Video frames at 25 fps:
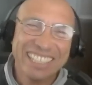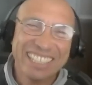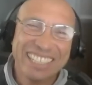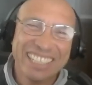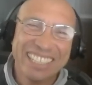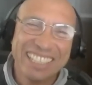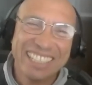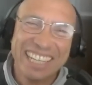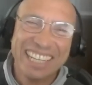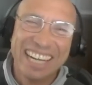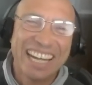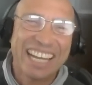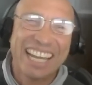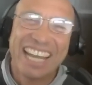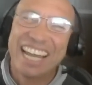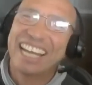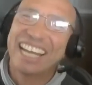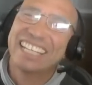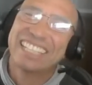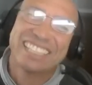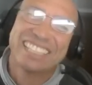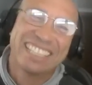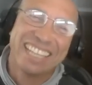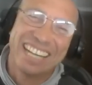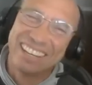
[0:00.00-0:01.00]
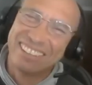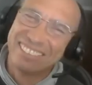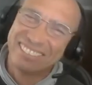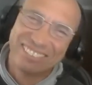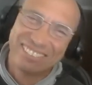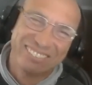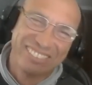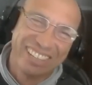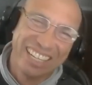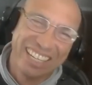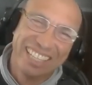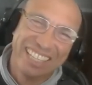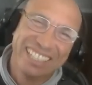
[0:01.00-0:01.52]
You know, I can't stop
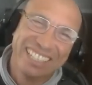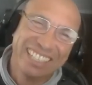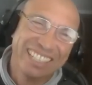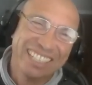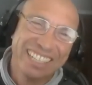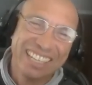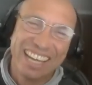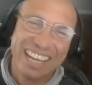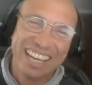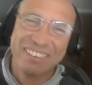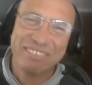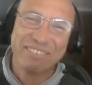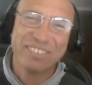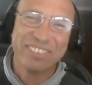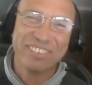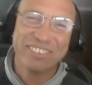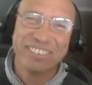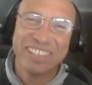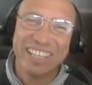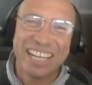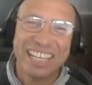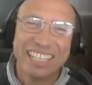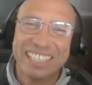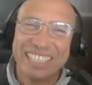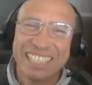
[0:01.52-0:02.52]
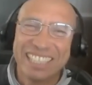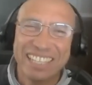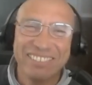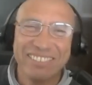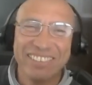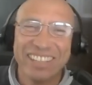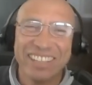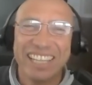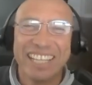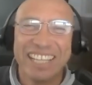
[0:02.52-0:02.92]
smiling. And a lot of people that see me,